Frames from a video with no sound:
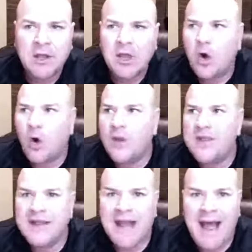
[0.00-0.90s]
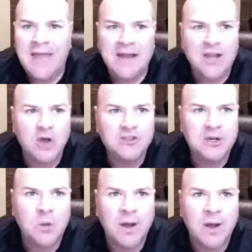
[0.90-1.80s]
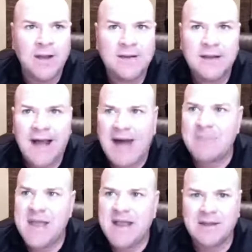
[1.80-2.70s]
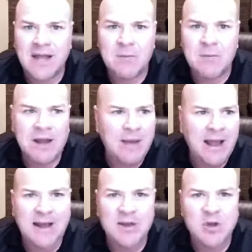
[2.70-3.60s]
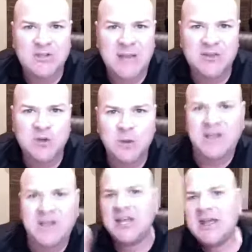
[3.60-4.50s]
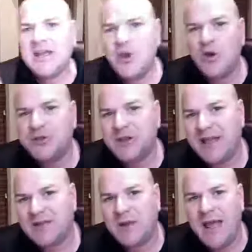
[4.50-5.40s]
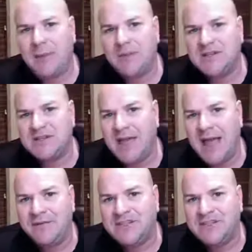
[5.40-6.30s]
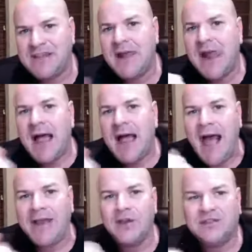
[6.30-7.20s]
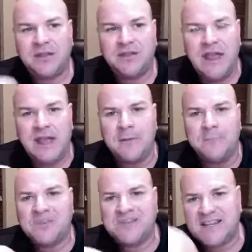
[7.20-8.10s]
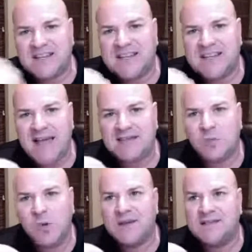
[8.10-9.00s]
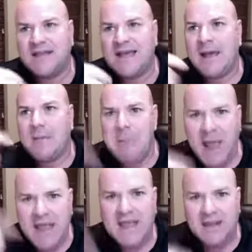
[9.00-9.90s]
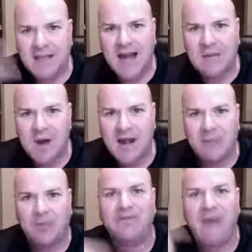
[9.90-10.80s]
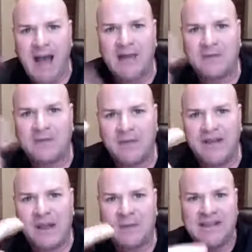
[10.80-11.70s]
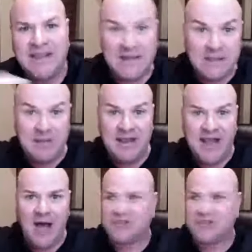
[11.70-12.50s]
or the guy that goes, you know what? I'm making a lot of money, but I got no time to enjoy it, because usually that's what happens in life. You see, I used to think success was making a lot of money, providing for my family, getting the big house,